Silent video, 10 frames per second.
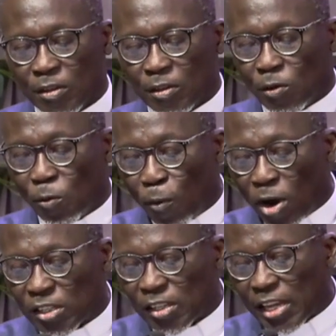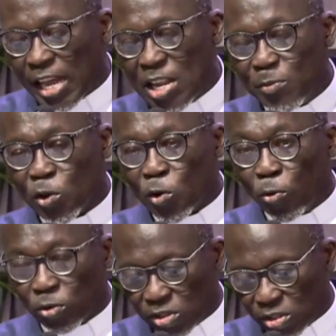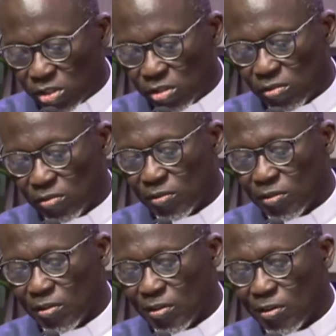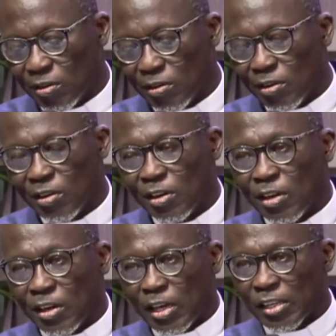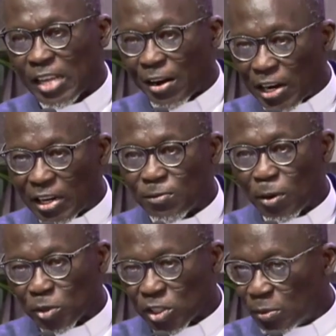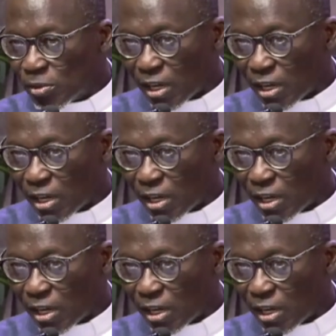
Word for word: What the enemy quotes is directly from scripture.